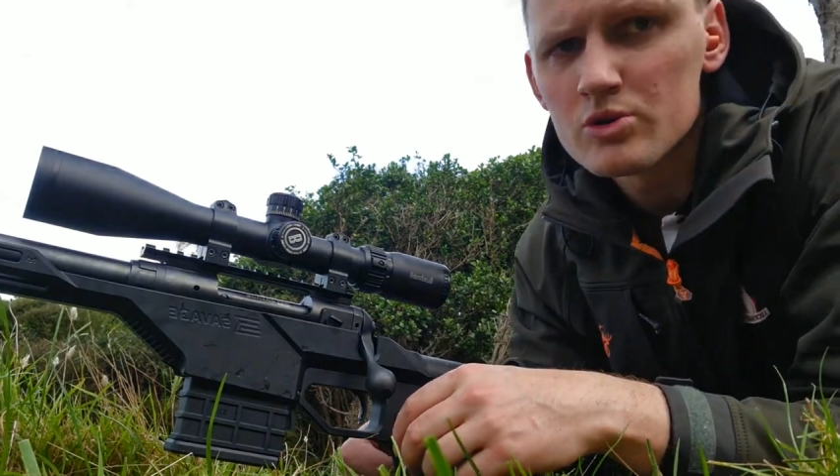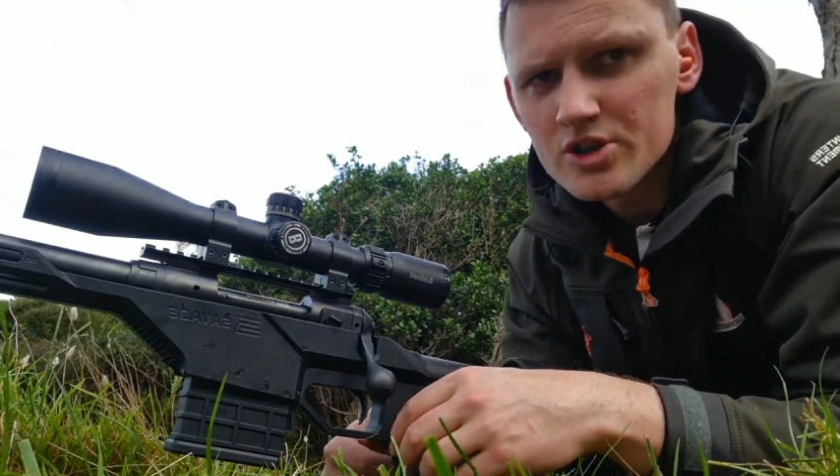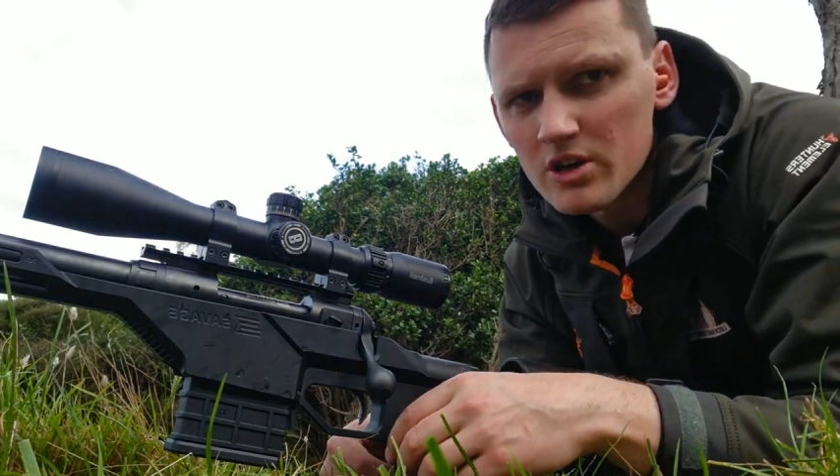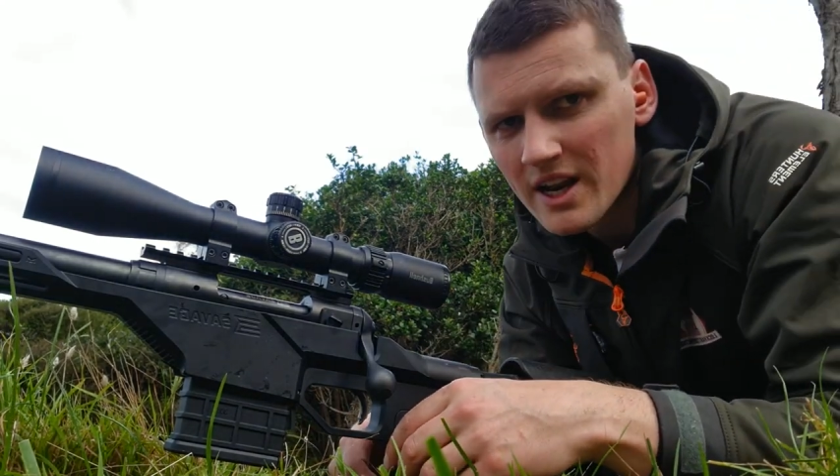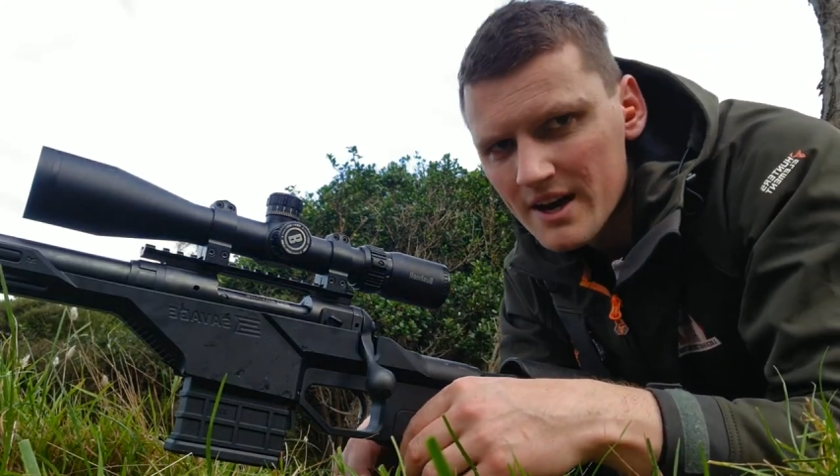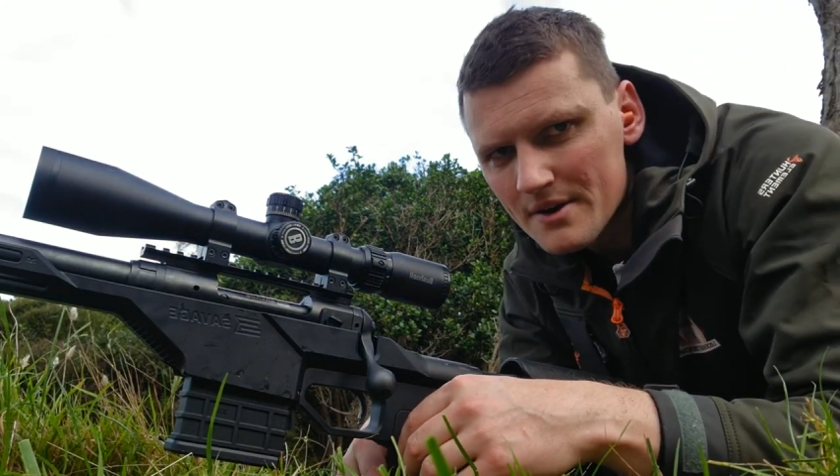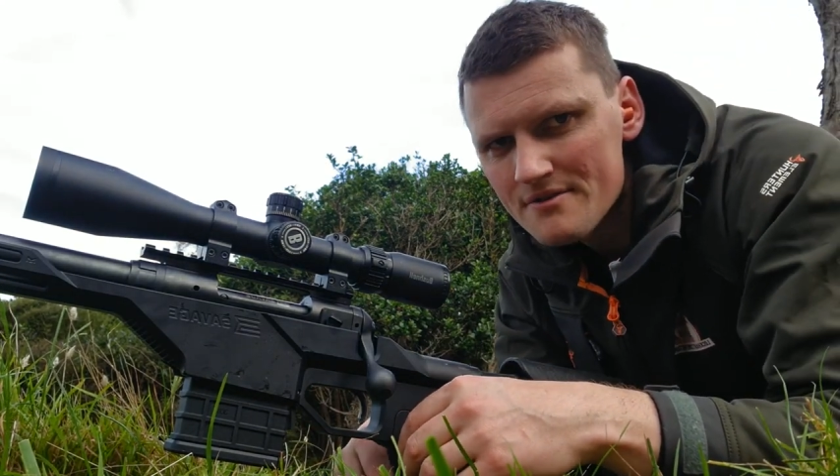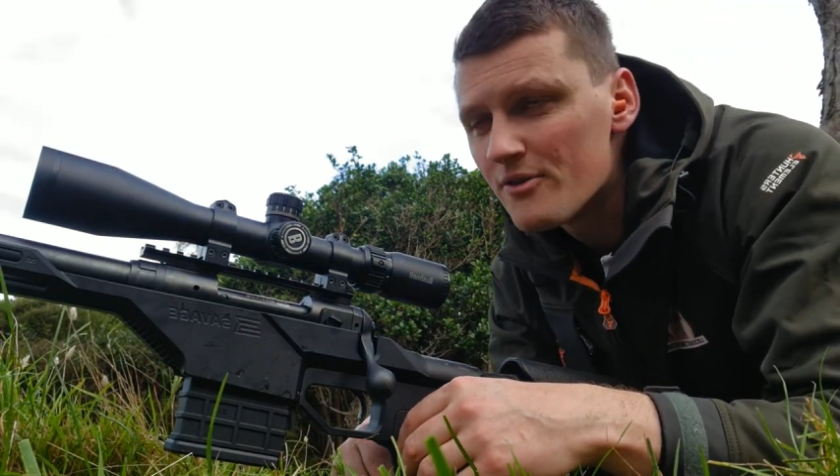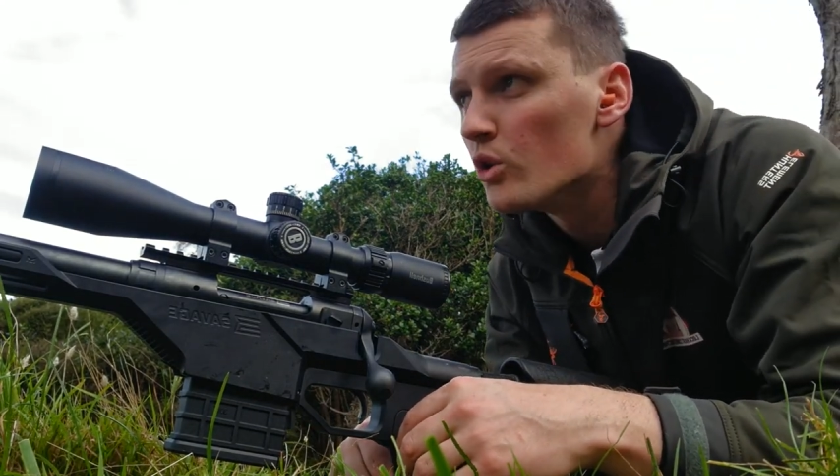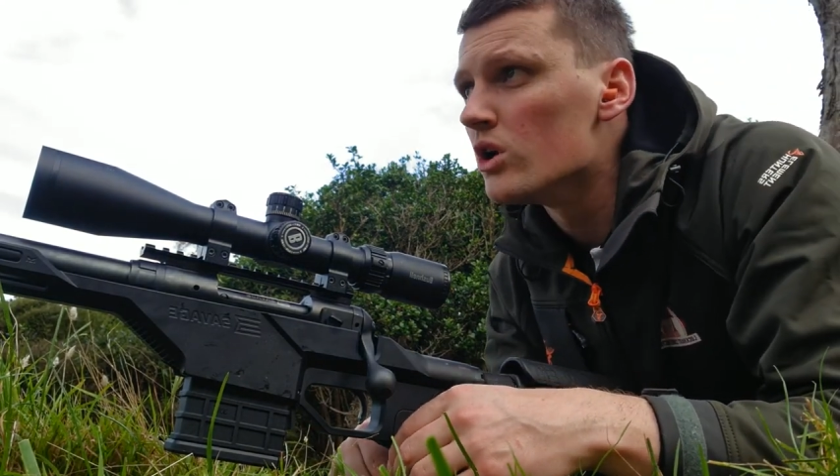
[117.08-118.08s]
Also
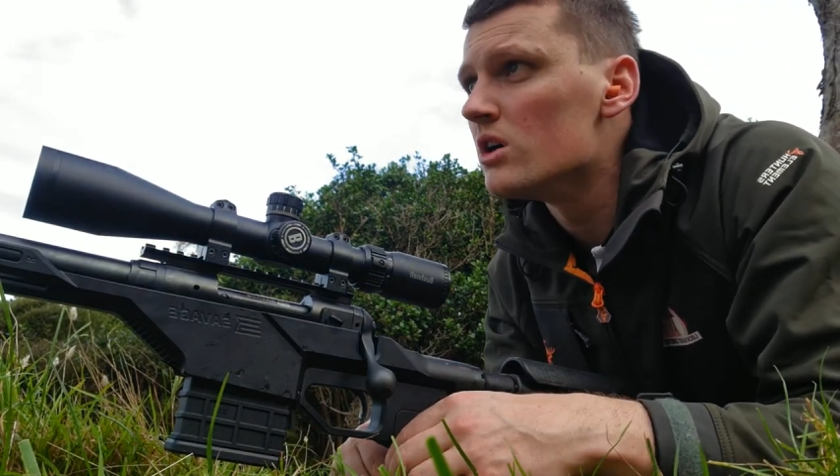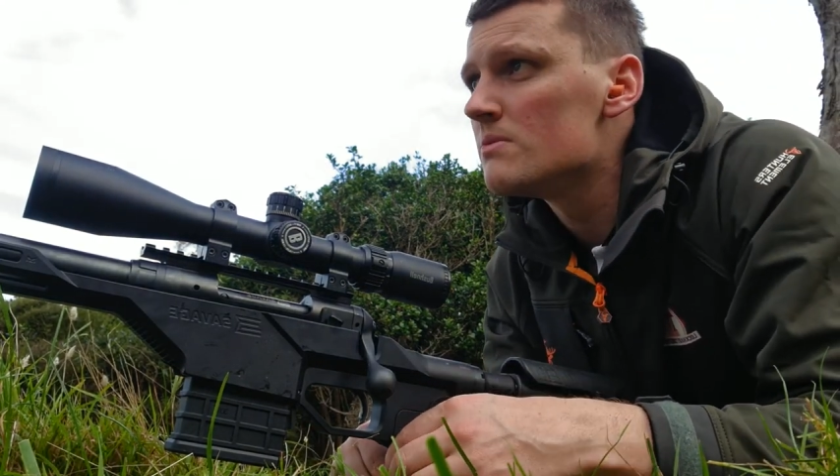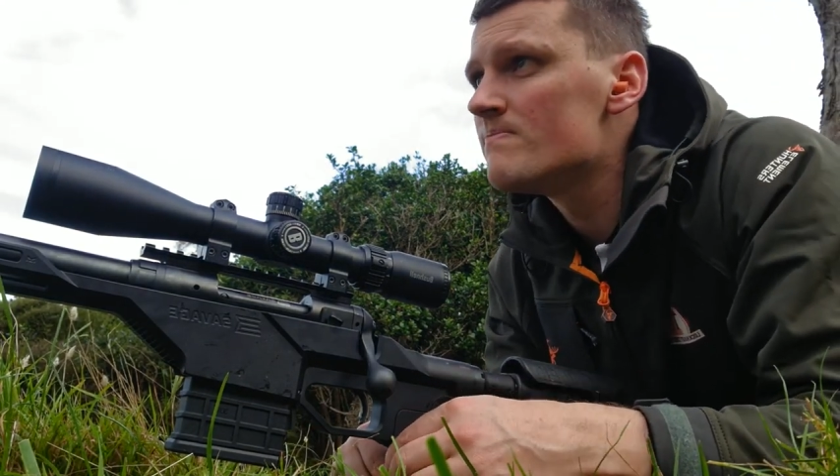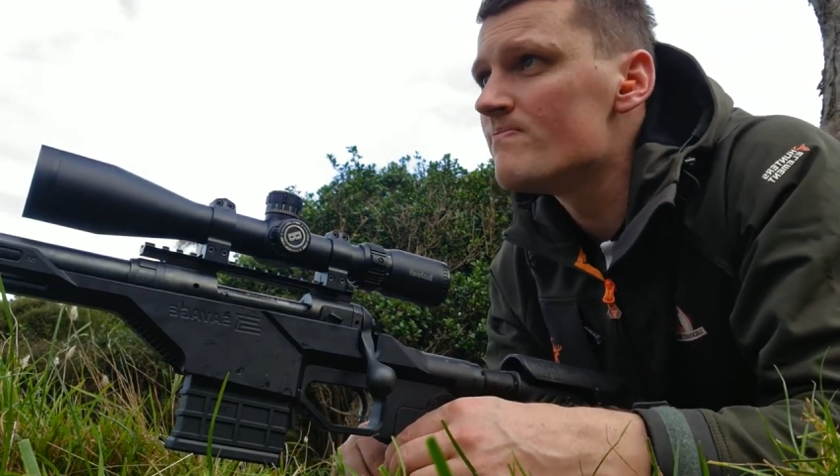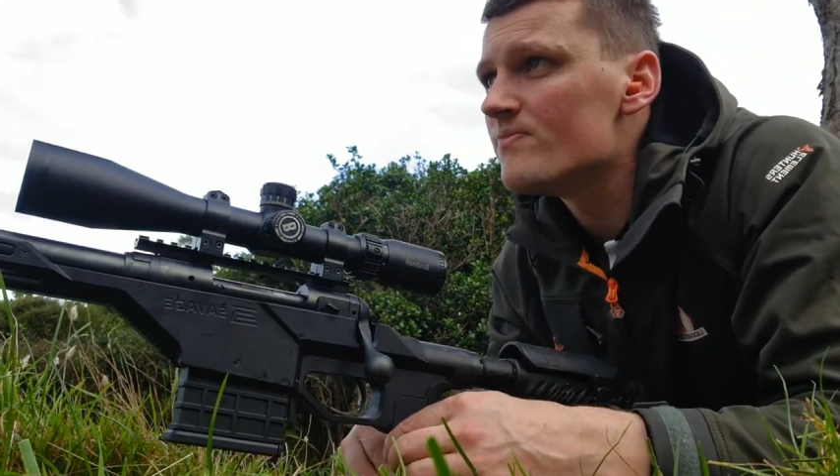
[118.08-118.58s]
allowing for